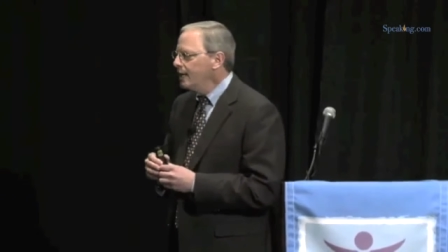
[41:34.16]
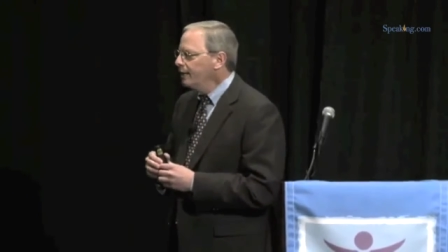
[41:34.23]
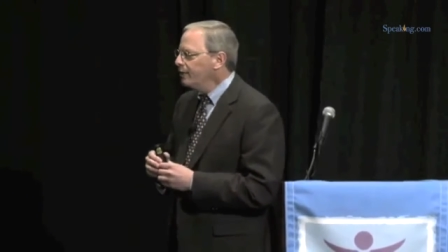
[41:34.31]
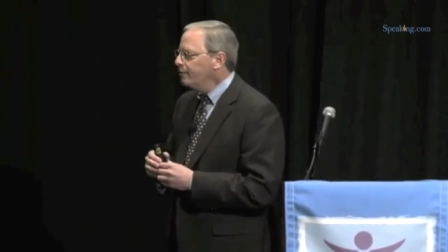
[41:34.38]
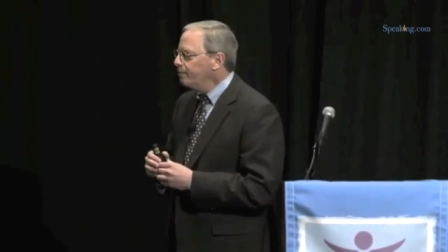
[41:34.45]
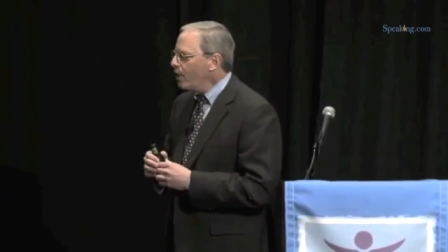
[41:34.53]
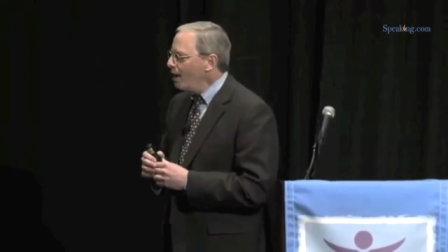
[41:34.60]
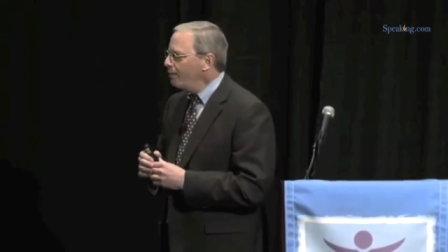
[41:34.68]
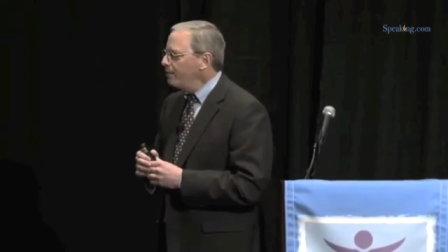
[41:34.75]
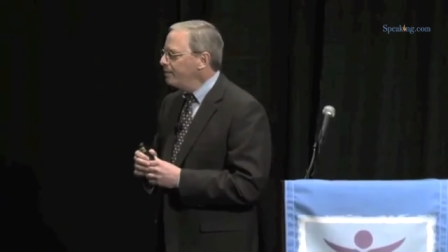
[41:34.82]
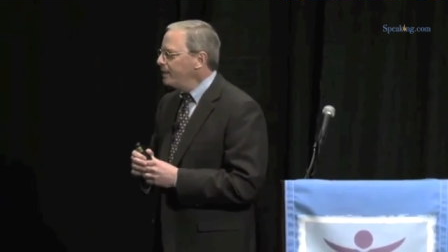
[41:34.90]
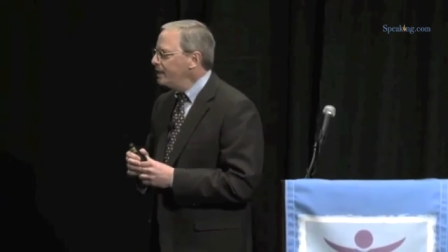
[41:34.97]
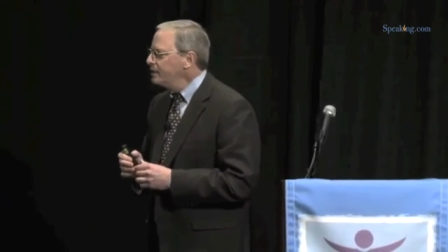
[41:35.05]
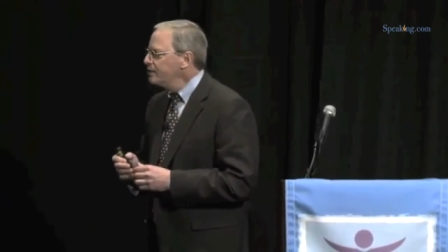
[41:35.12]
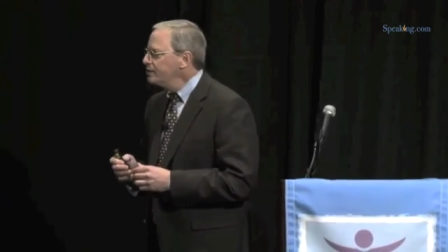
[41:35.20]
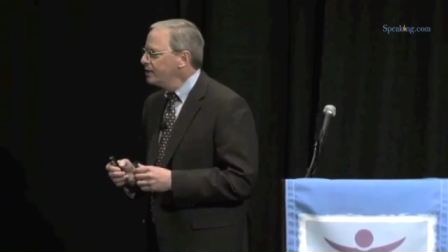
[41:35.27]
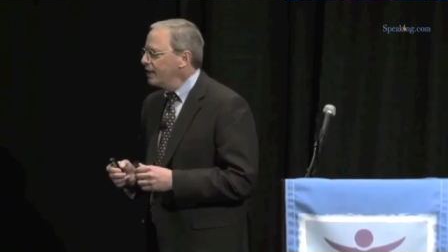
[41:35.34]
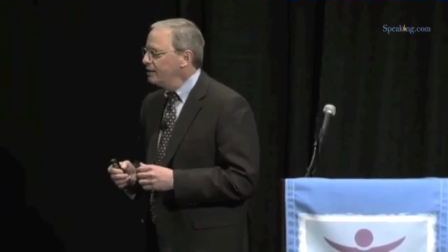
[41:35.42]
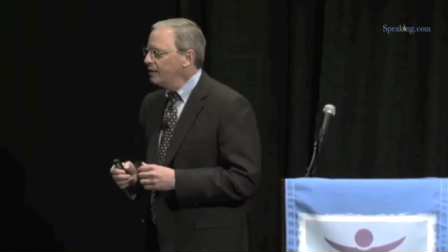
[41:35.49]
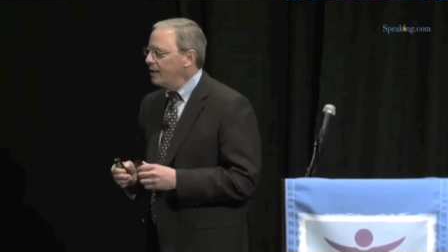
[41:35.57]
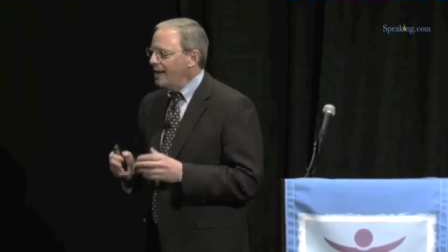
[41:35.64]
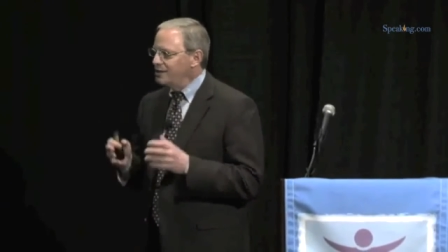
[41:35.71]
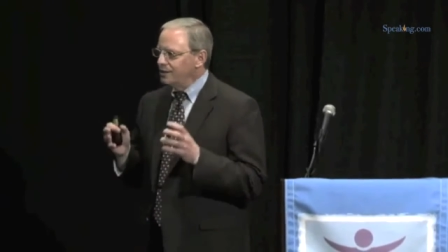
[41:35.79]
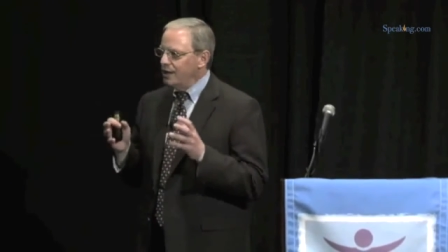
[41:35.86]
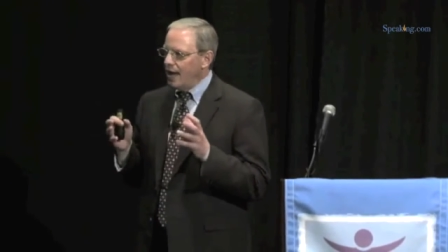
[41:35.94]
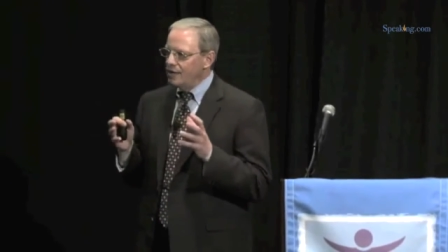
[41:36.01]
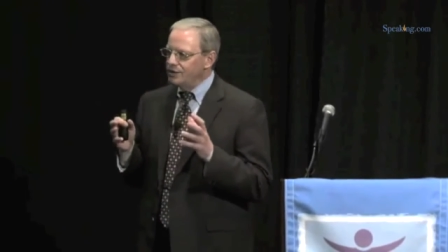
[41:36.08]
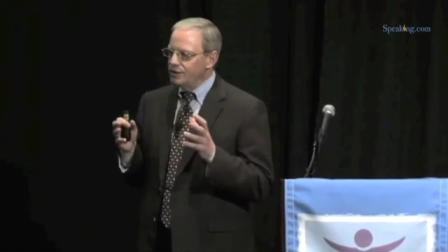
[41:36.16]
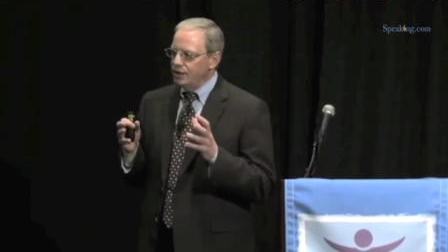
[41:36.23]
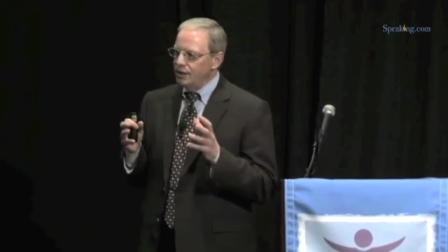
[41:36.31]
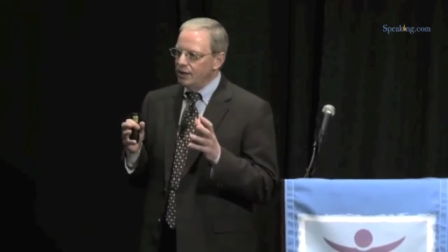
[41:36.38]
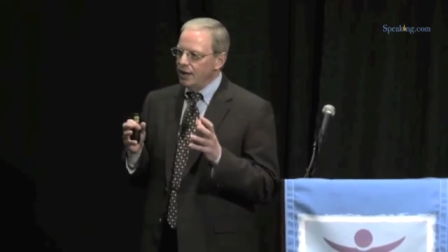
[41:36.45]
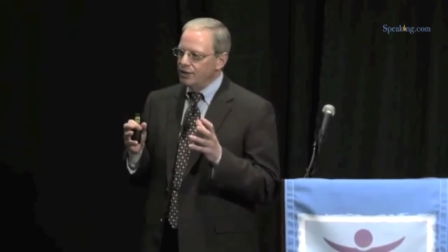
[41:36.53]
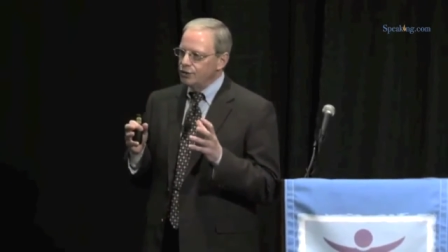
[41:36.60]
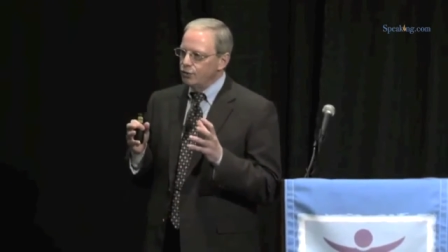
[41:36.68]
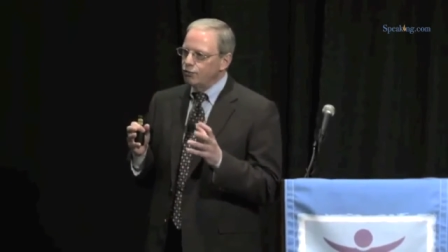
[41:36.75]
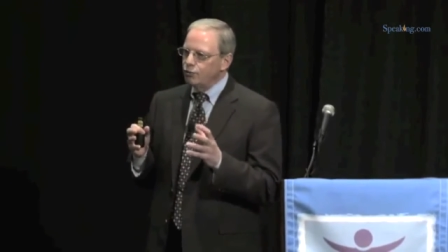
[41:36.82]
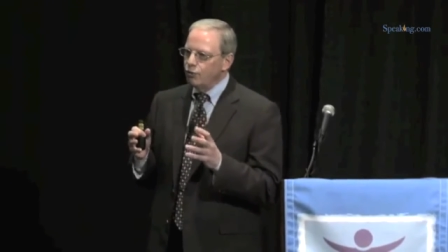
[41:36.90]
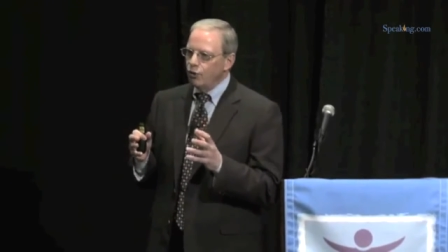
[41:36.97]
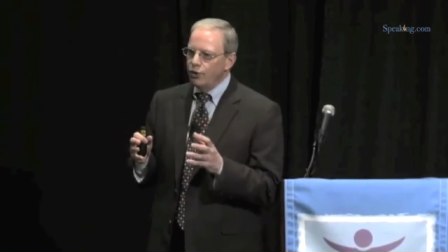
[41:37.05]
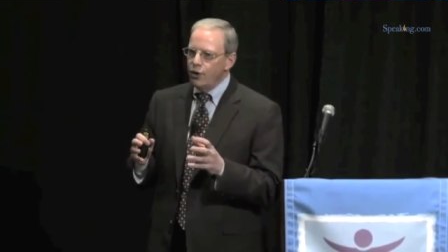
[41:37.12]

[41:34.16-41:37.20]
The problem is that as a rule,